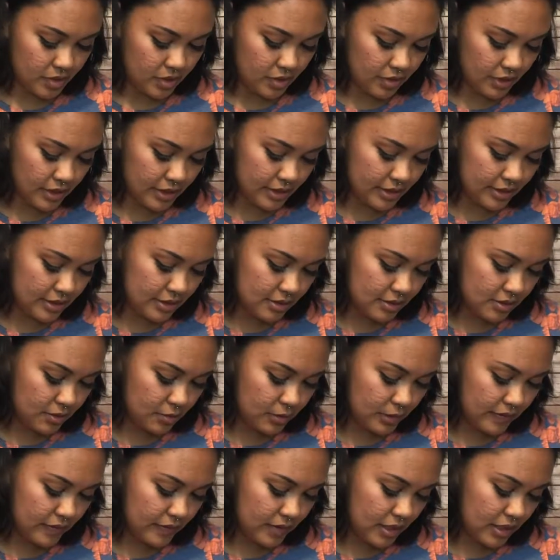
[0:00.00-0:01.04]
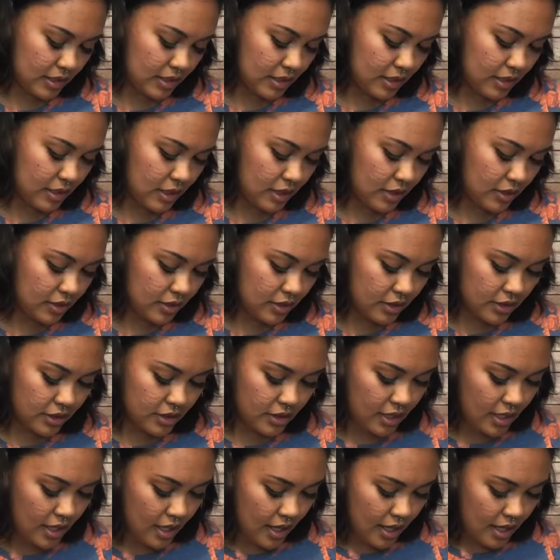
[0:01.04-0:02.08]
Okay, so we've got
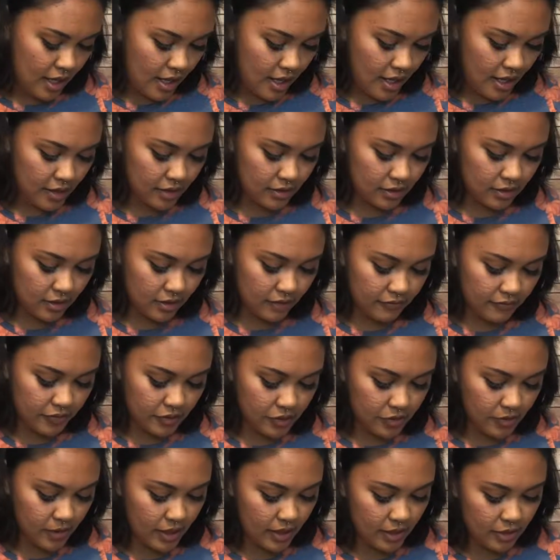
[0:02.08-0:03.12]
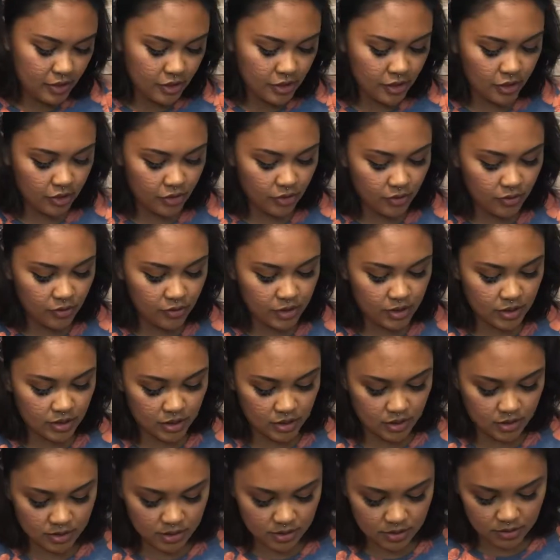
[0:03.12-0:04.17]
another I Love You, I Know with the
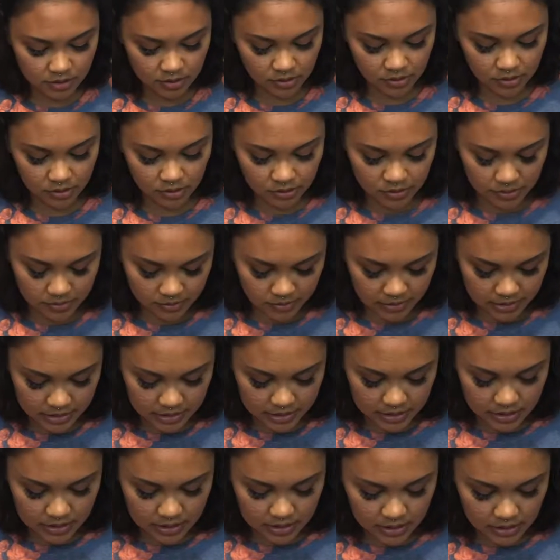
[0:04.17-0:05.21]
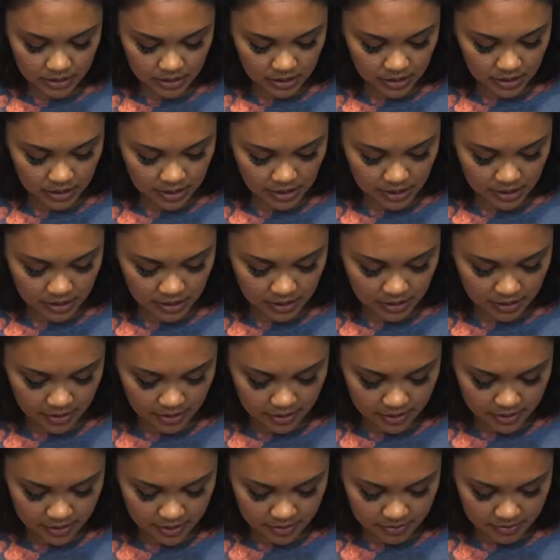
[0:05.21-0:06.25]
Han Solo and the Princess
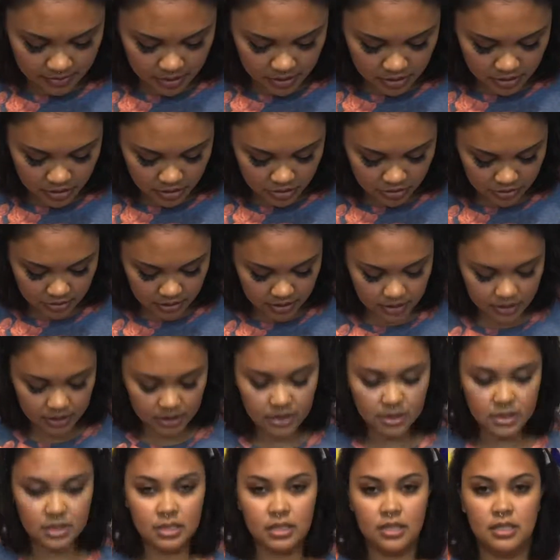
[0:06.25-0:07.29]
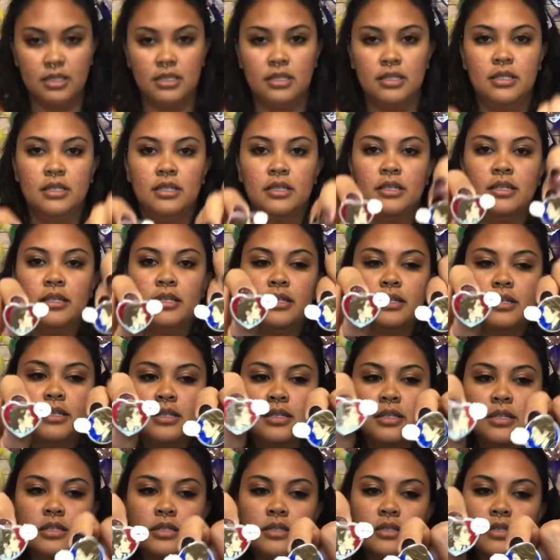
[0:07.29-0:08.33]
Leia. I'm gonna show you guys.
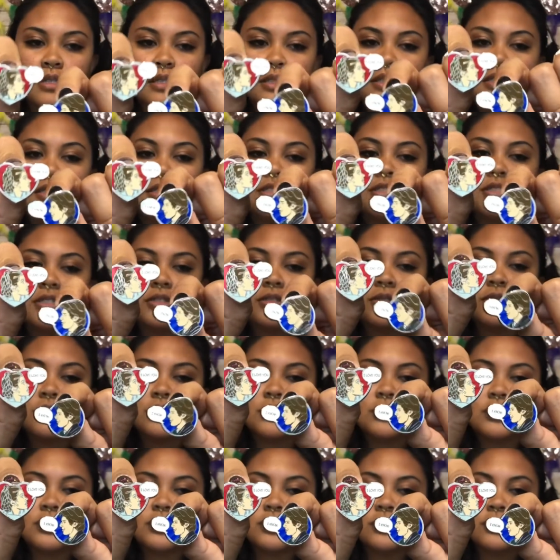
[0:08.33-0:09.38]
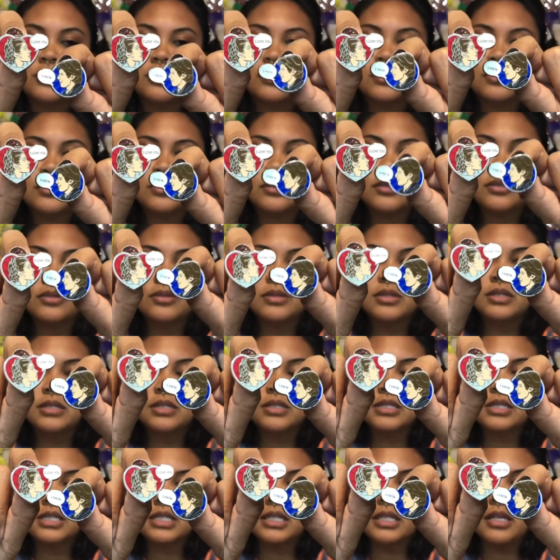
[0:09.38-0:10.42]
So there's those two
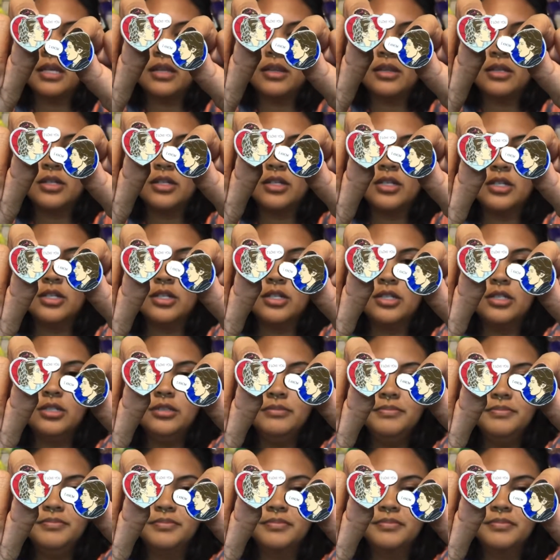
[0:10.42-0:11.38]
together.